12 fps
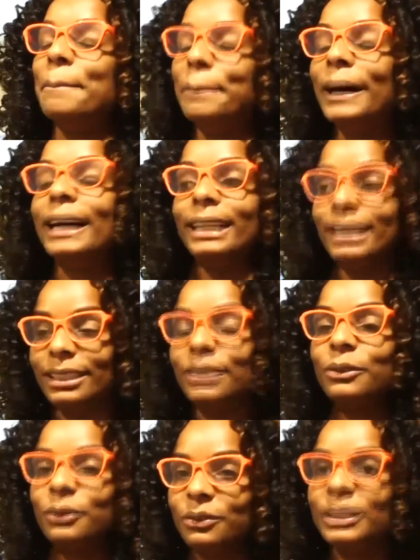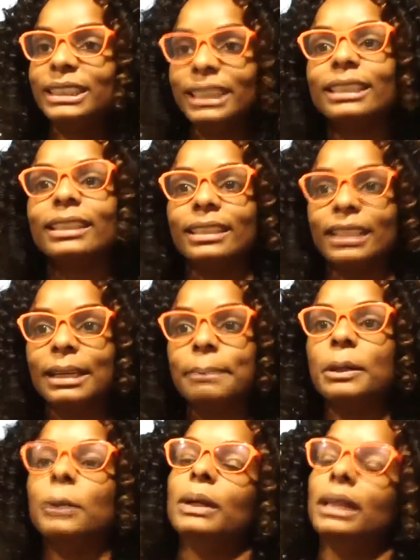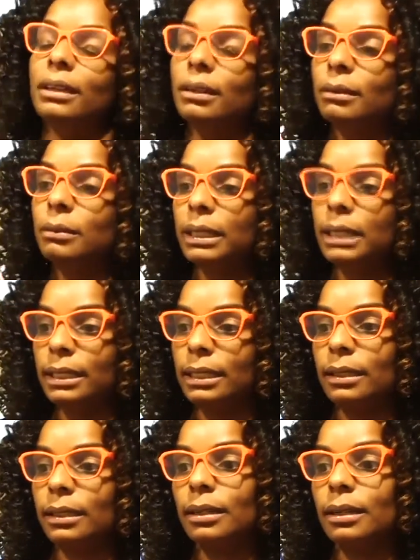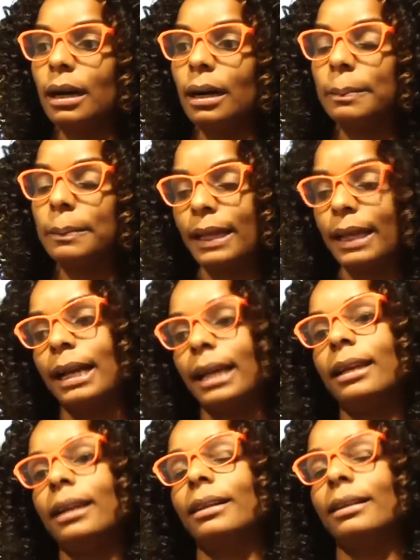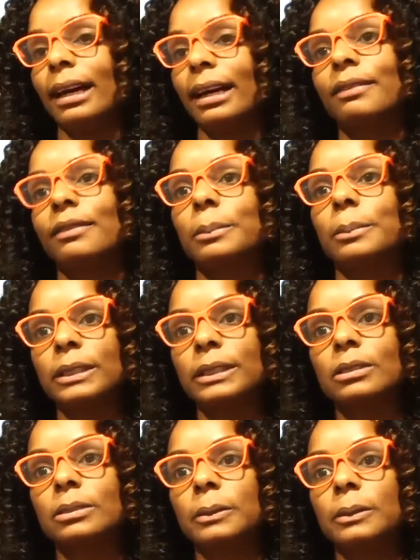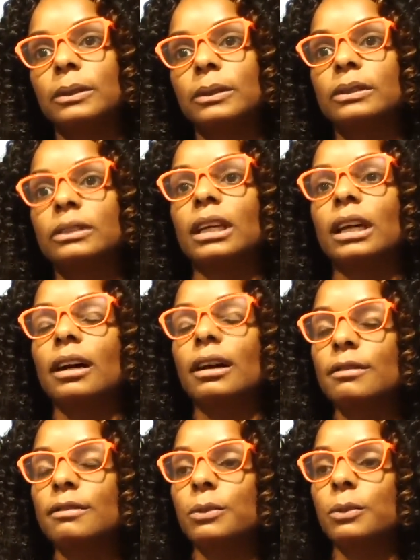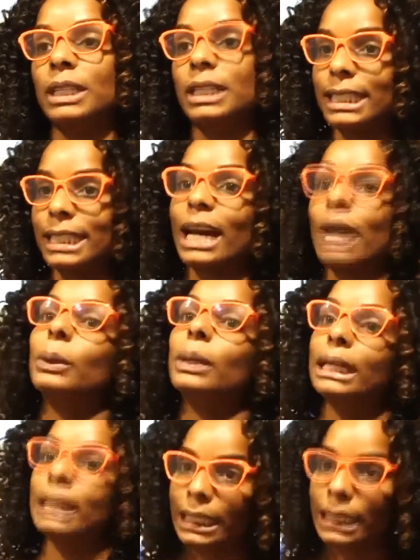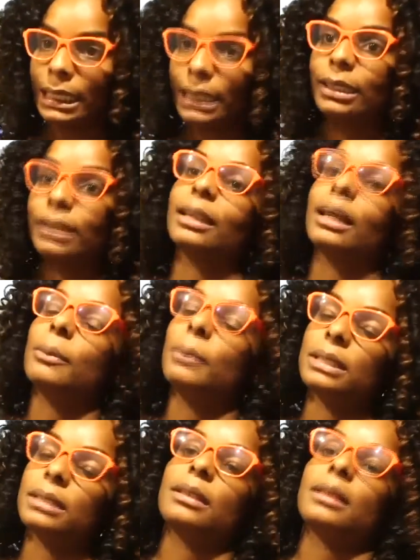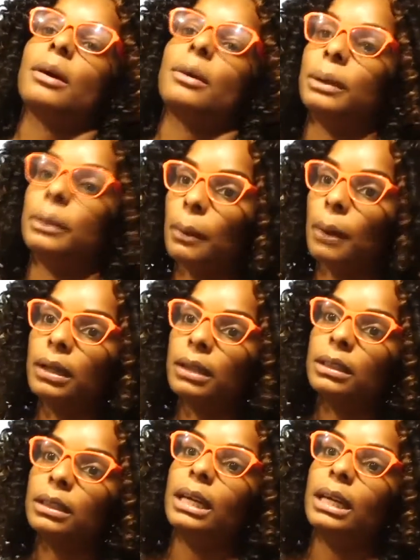But we did it. But we applied a lot of the principles of what is it that we need, not what is it that we want.